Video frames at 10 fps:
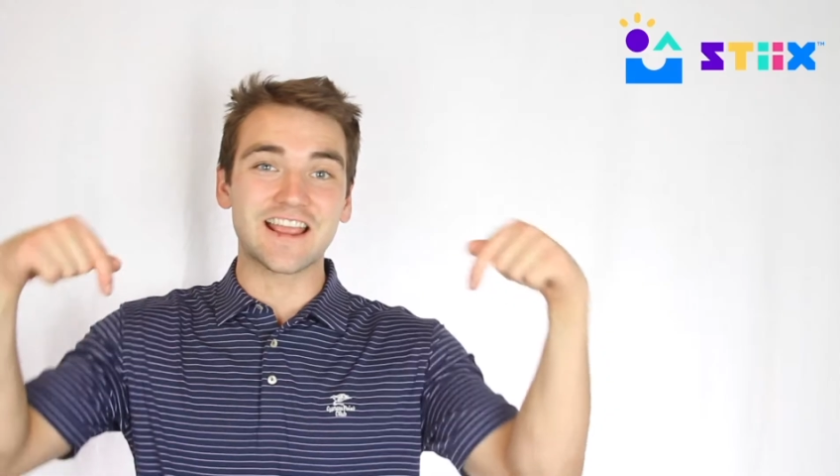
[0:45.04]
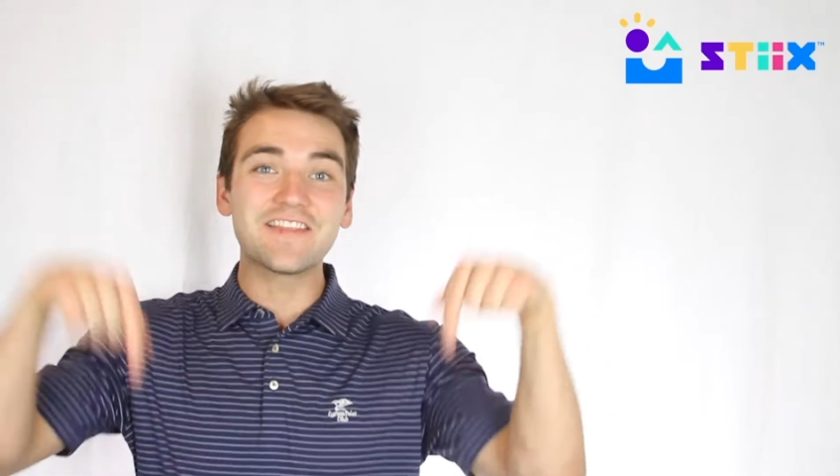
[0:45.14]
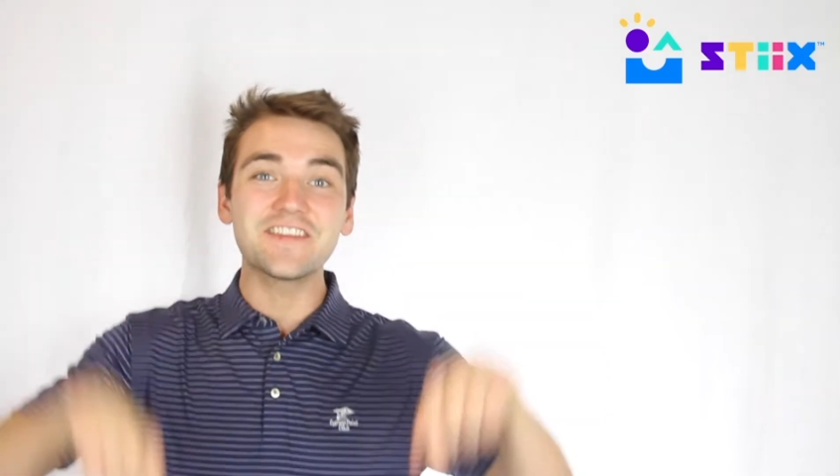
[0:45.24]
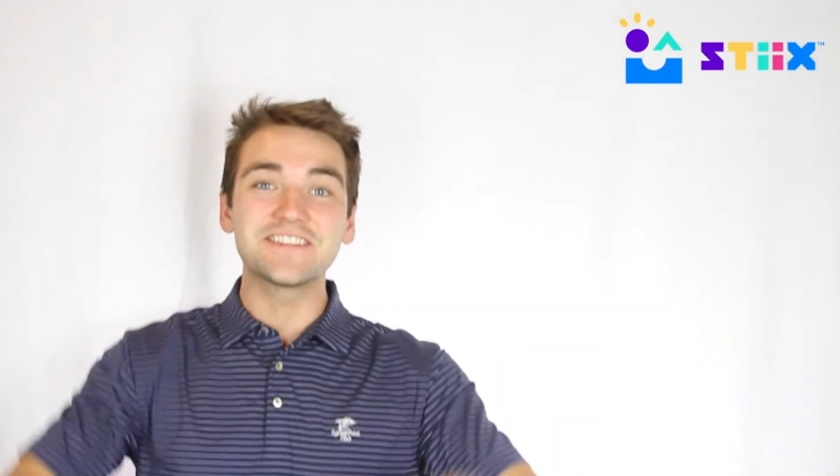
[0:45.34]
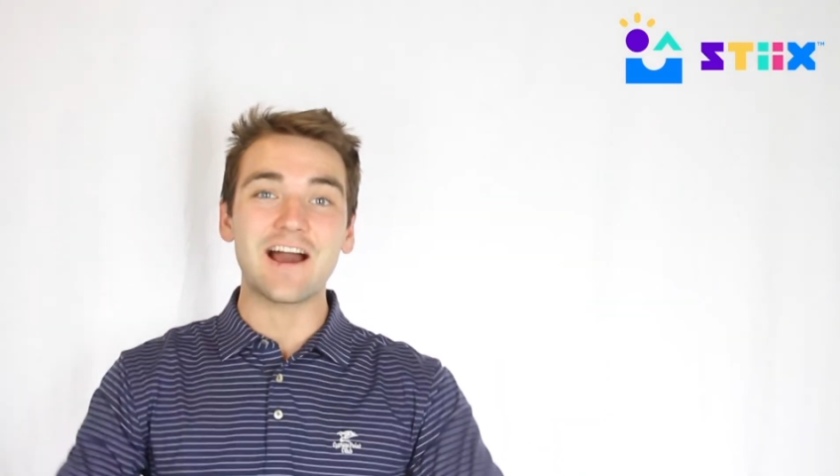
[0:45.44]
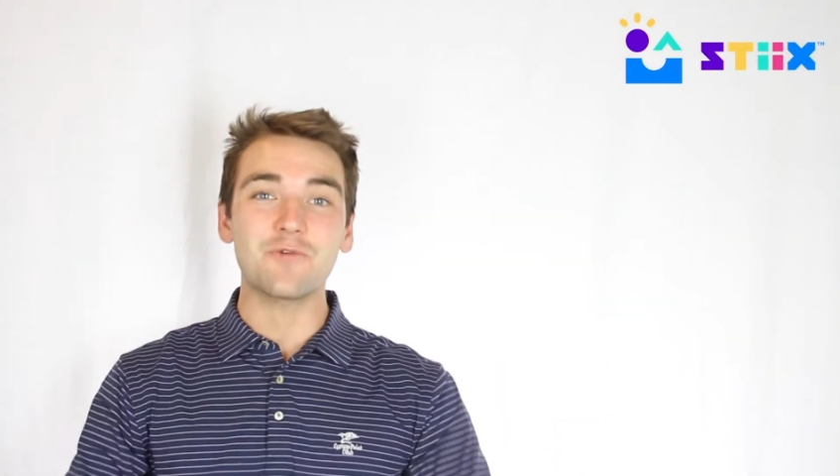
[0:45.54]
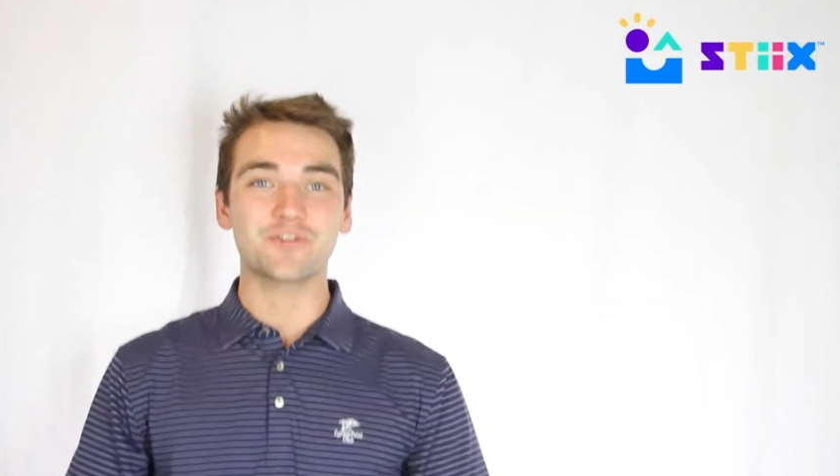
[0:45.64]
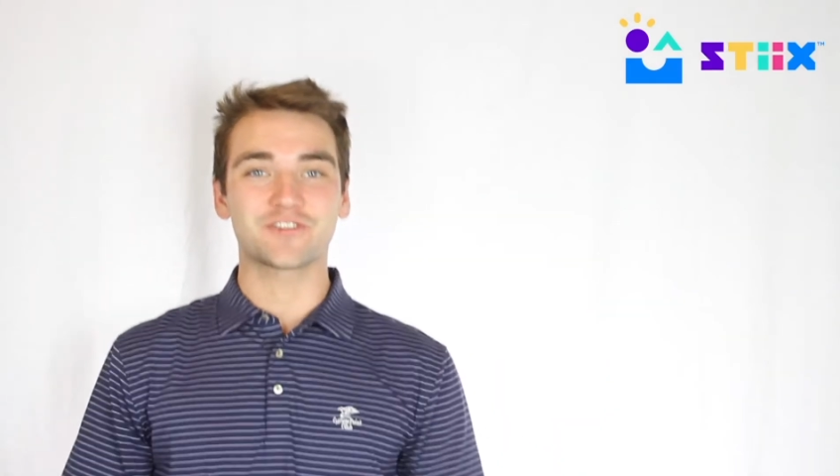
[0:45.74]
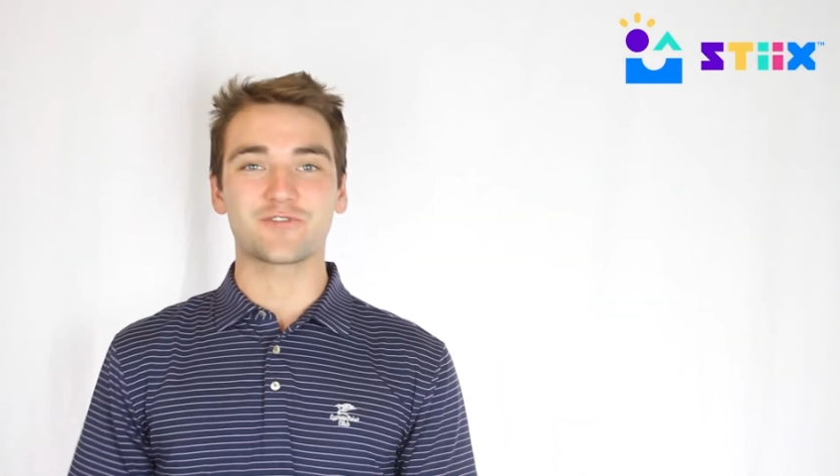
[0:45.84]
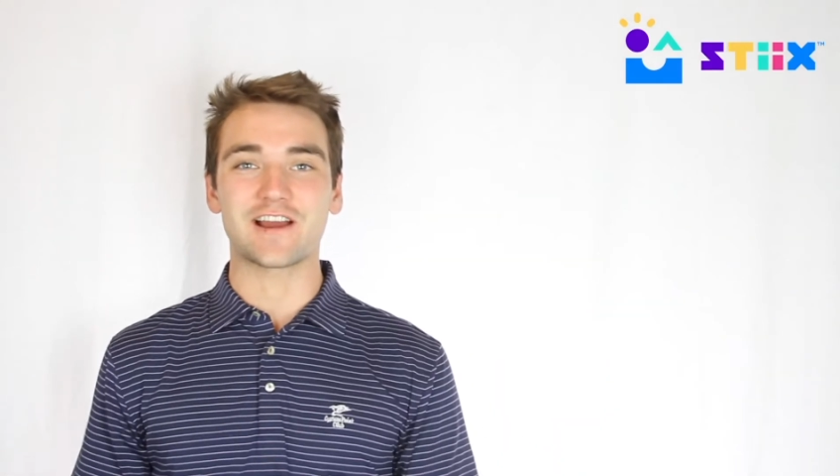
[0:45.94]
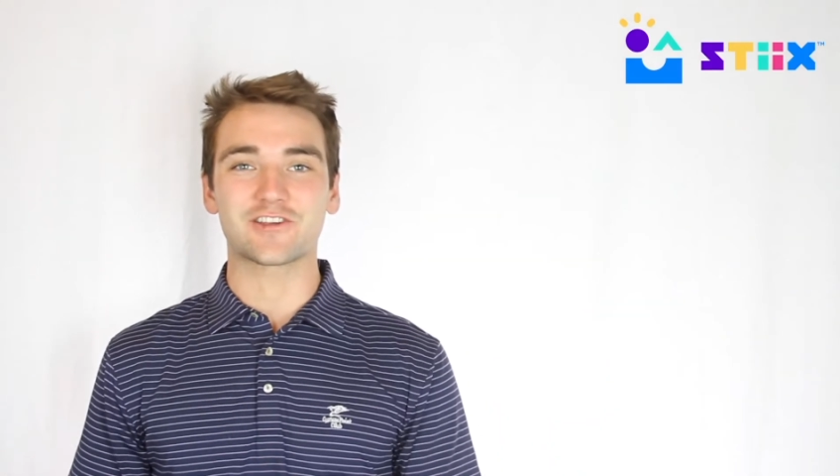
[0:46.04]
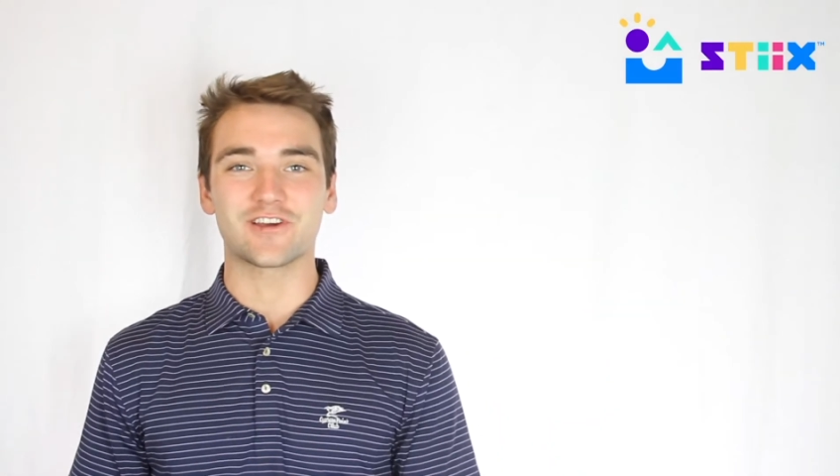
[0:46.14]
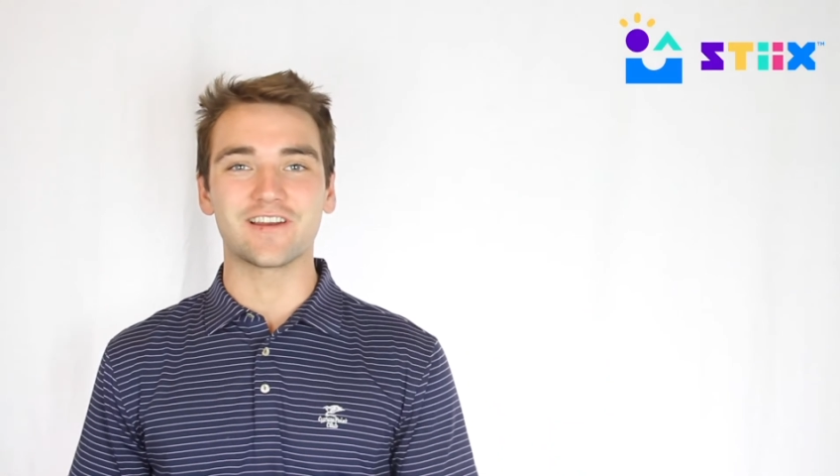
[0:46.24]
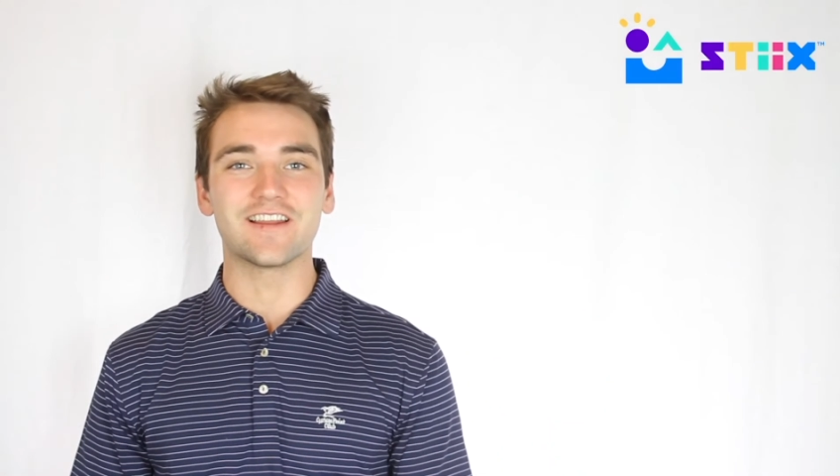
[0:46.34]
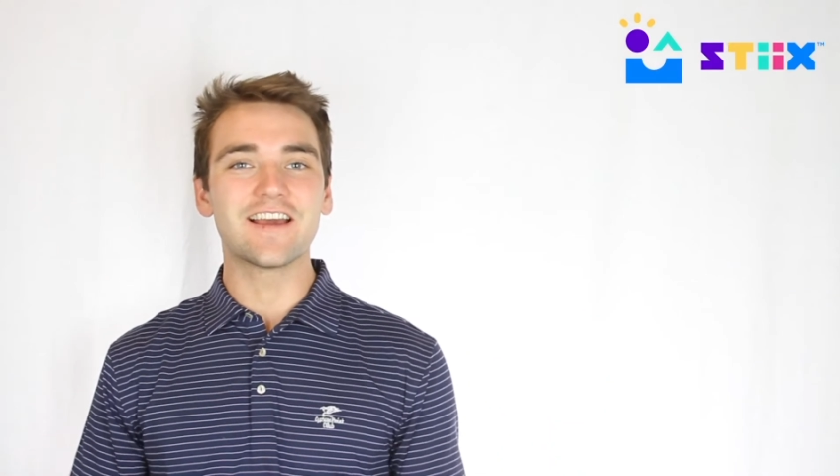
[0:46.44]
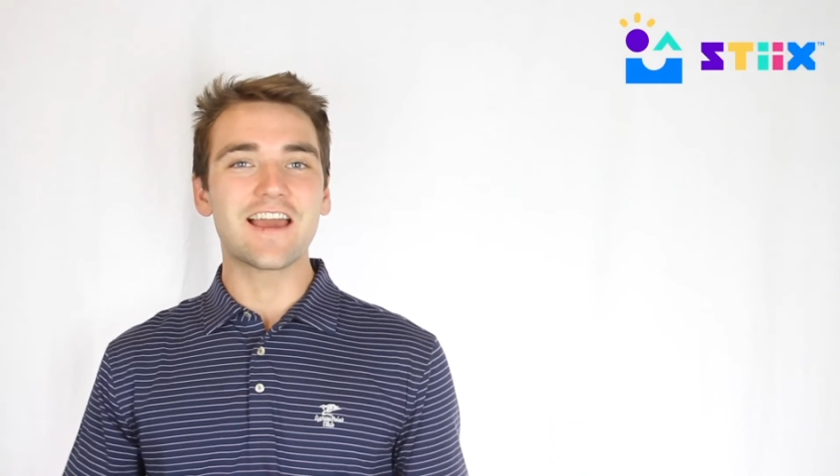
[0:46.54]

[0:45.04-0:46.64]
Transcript: in the downward direction.